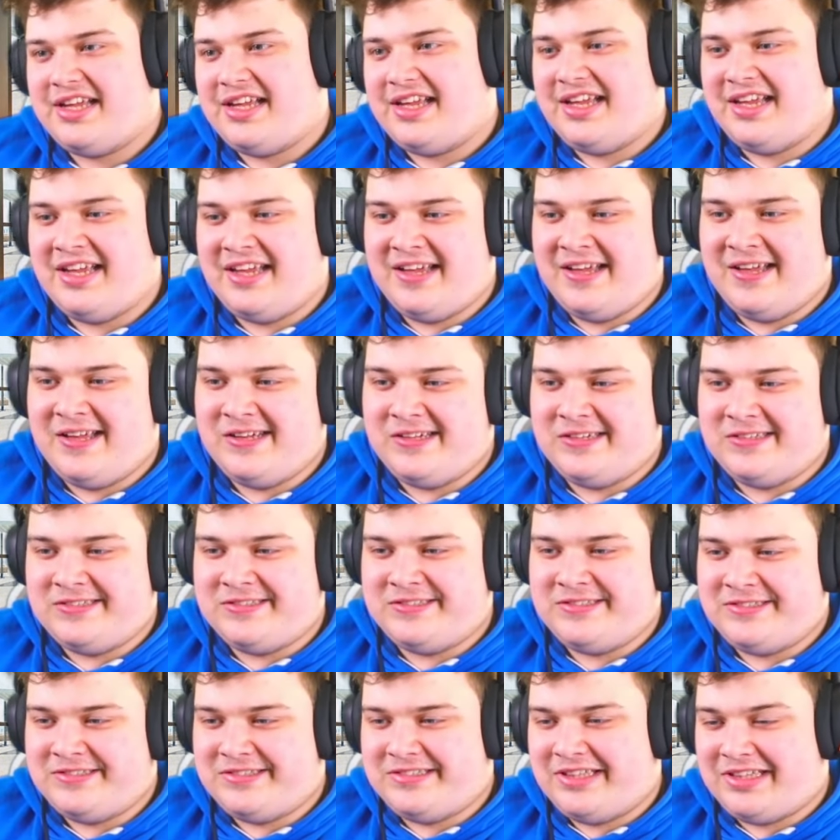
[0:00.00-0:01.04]
Uh,
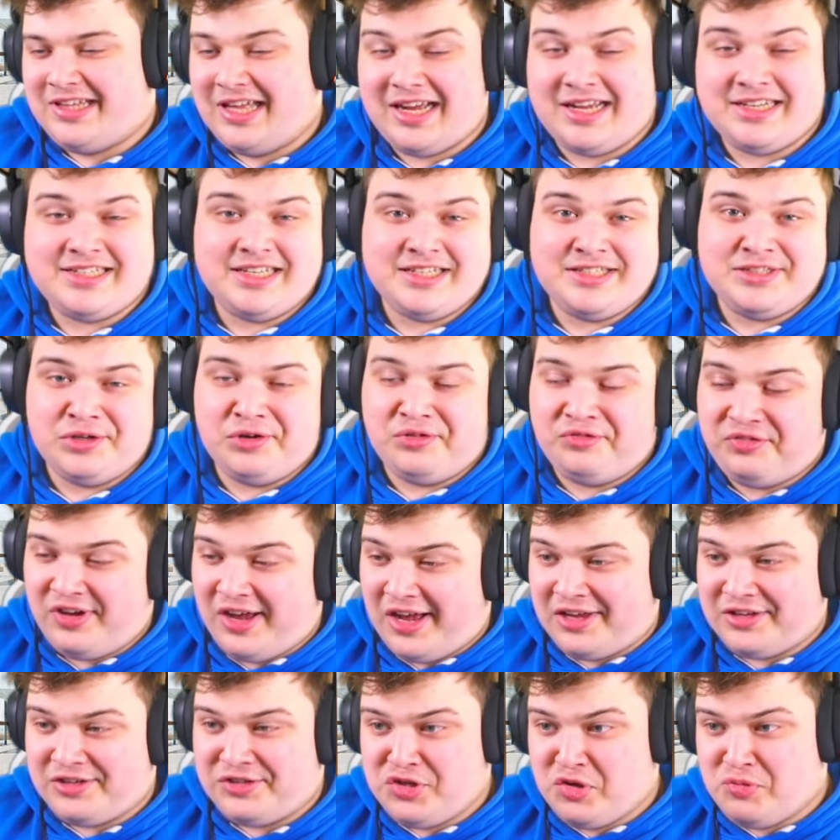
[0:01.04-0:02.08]
like I said, so
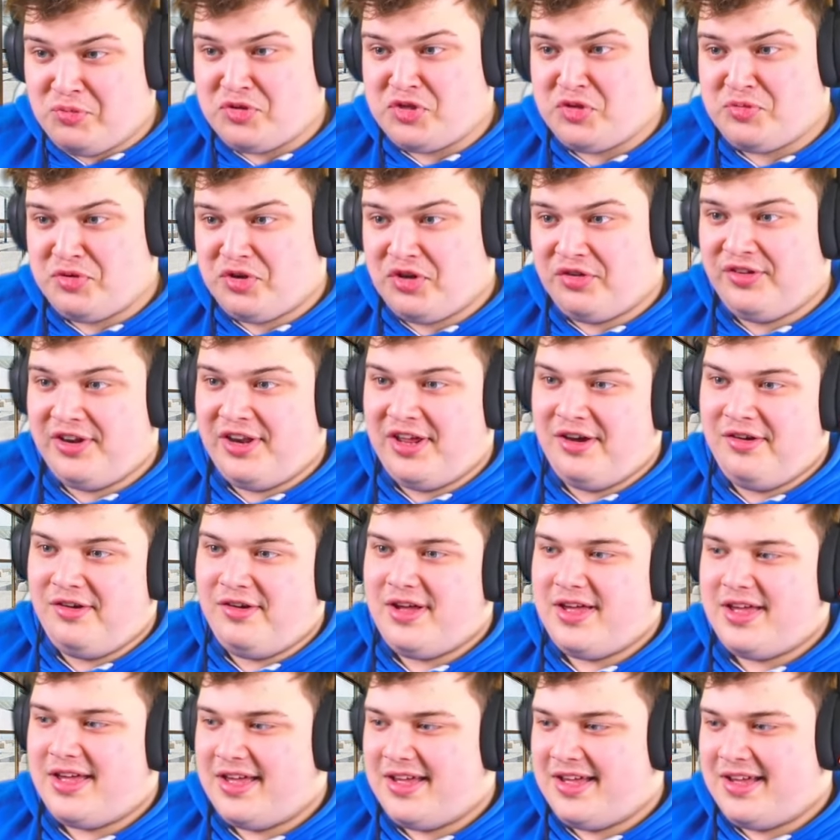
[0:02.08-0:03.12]
far, super, super good video.
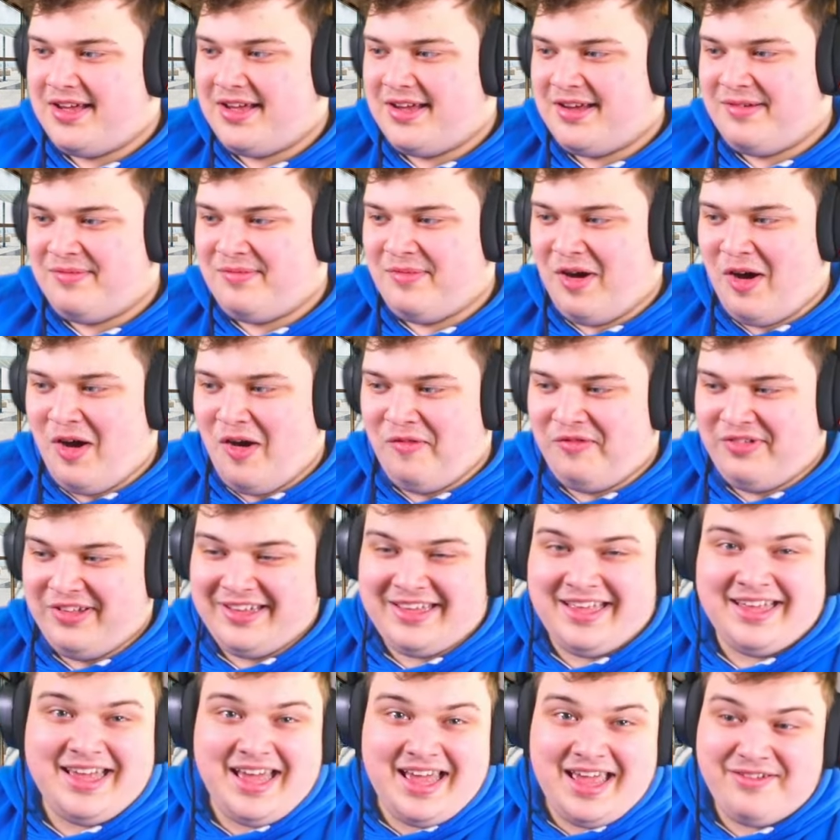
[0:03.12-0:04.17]
But hopefully it can
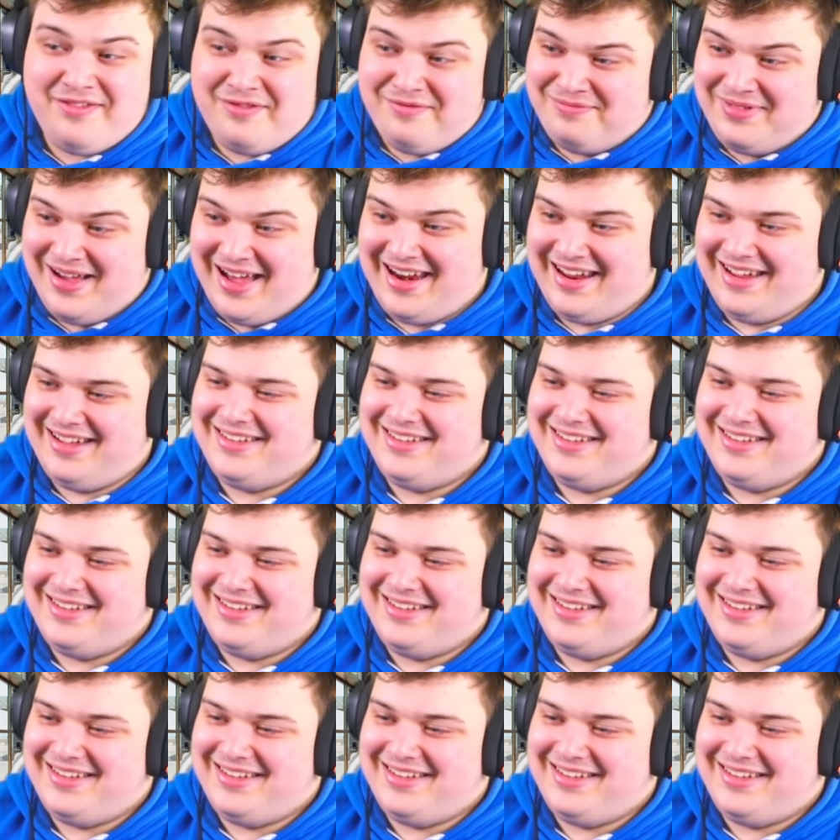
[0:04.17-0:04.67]
get even better.